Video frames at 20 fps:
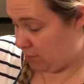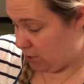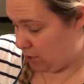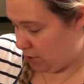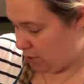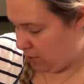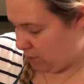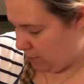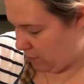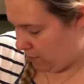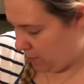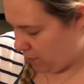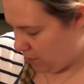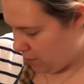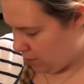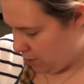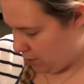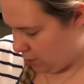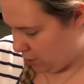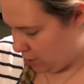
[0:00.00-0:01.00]
scoop
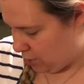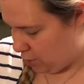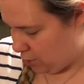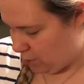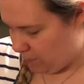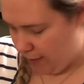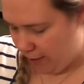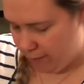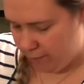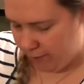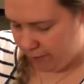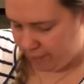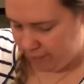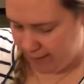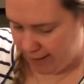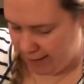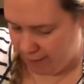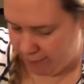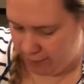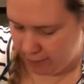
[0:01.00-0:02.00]
to scoop out my
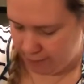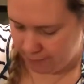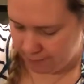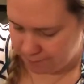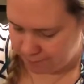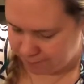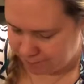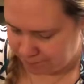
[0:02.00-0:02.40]
flour,